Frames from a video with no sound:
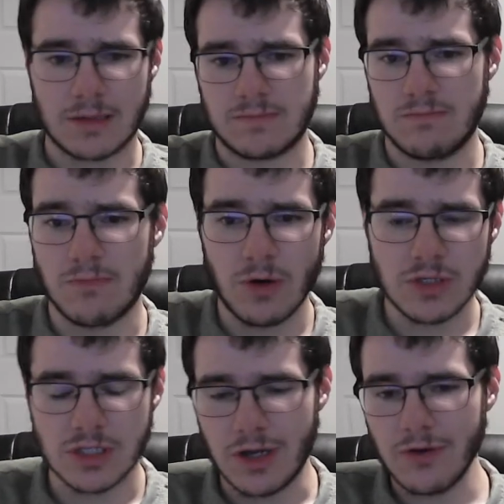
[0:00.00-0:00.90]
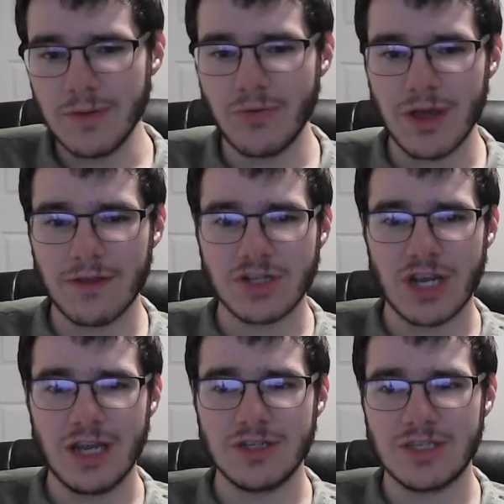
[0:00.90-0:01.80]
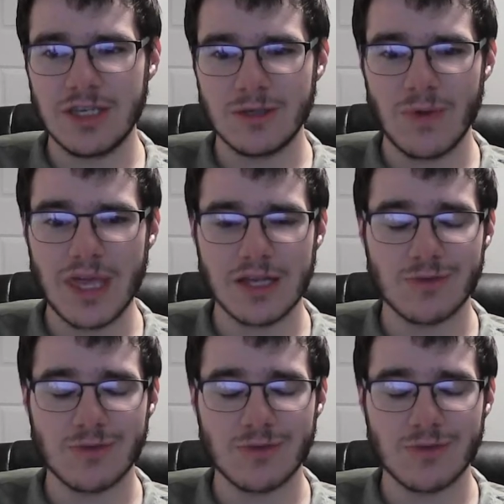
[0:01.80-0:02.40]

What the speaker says: most notably the changes this week